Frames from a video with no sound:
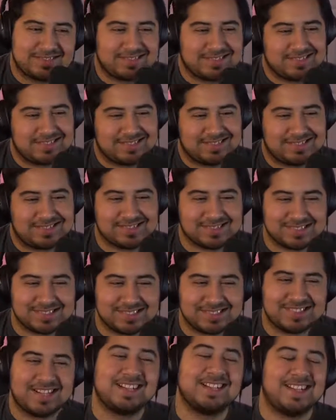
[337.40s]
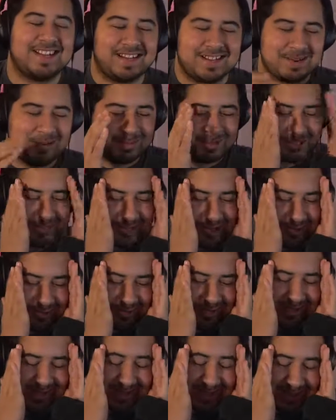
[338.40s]
Oh, dude, I almost don't
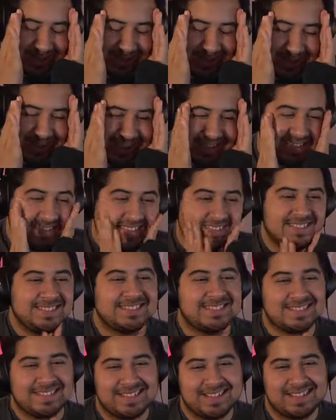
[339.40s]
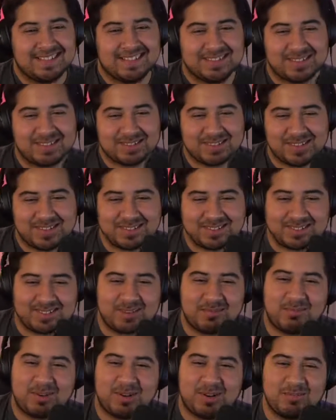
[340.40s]
want to click on it.
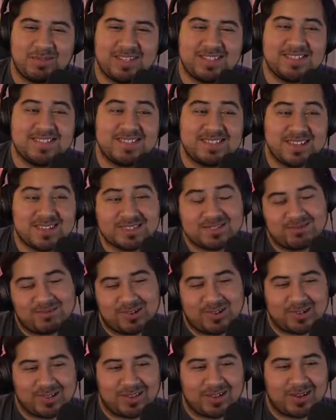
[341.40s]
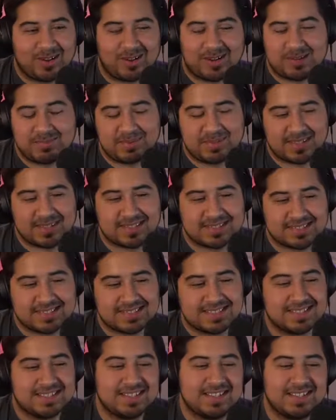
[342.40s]
Some part of me doesn't want to click on it
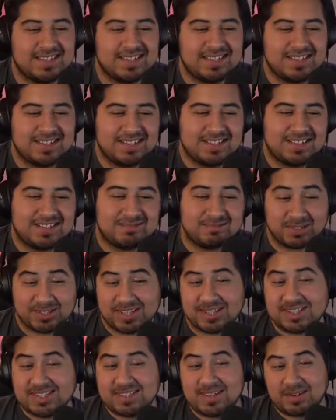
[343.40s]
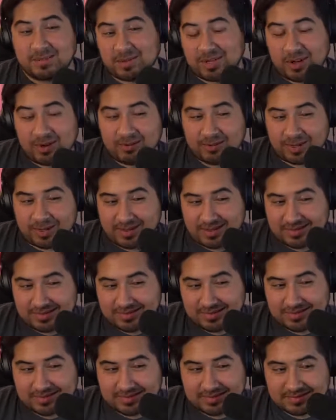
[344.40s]
because, well, then it's gonna be over.
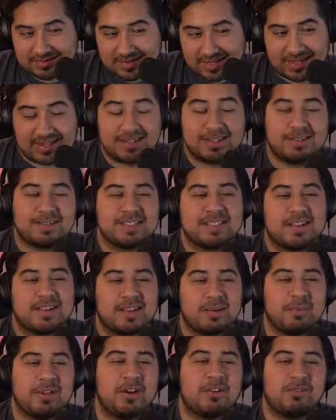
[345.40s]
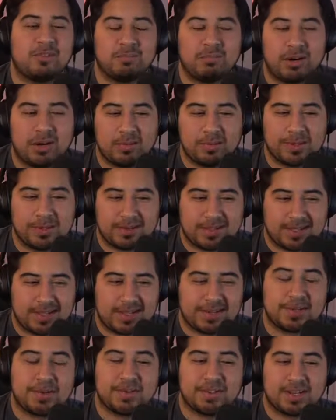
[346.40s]
And I know it's not going to be over permanently.
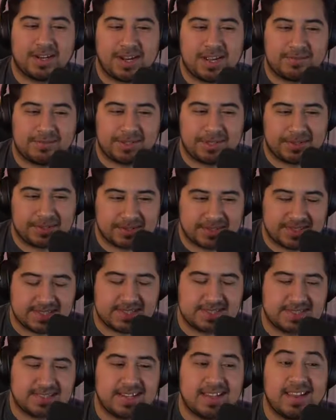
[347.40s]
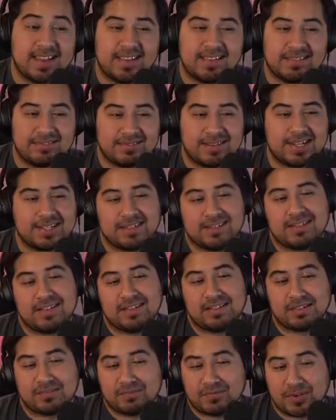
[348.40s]
I know they're going to have another season, and the fact that
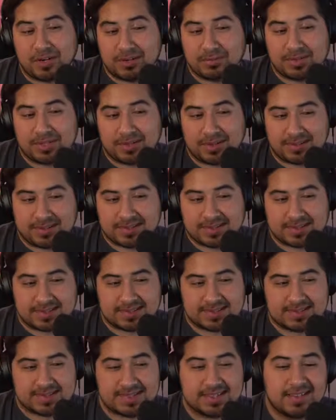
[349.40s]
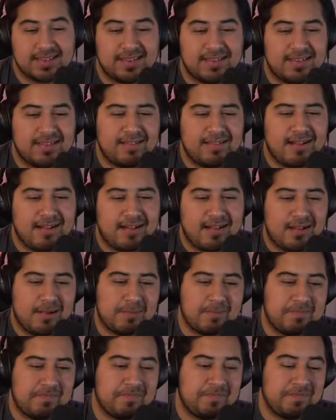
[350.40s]
they confirmed another season,
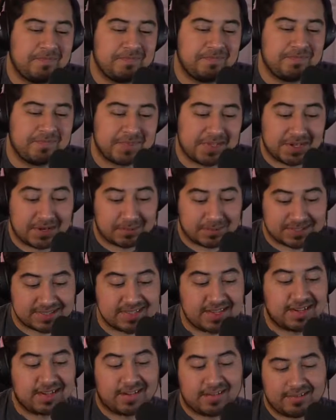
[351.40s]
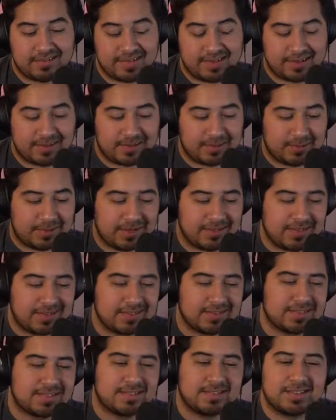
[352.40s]
but sitting here thinking about
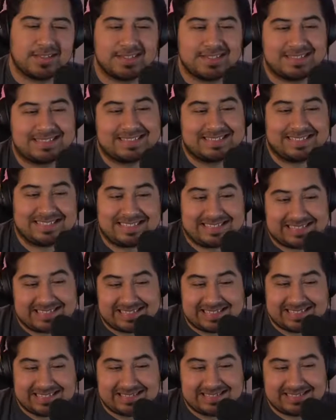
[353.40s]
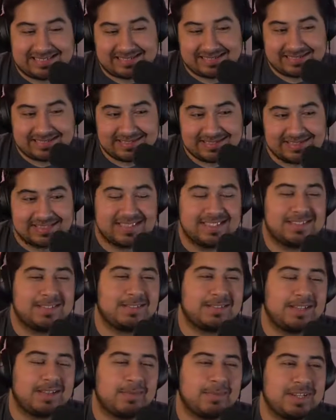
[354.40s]
it, it's like, I
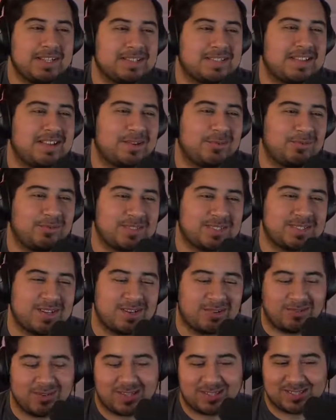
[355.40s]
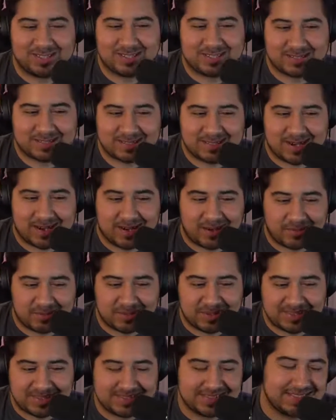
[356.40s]
mean, it's not a realistic scare,
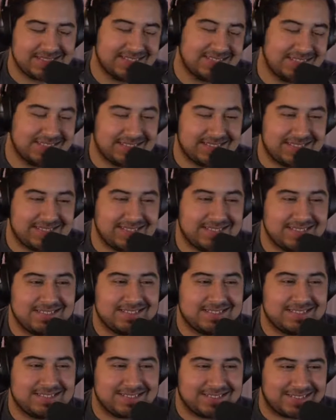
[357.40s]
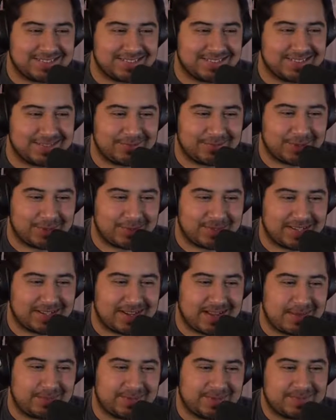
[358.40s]
but you never know what can
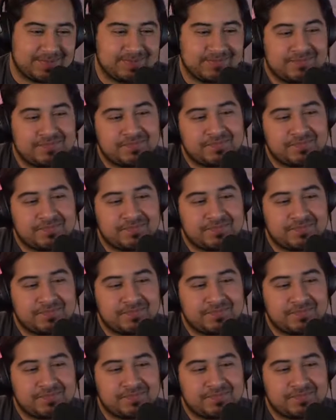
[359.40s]
happen.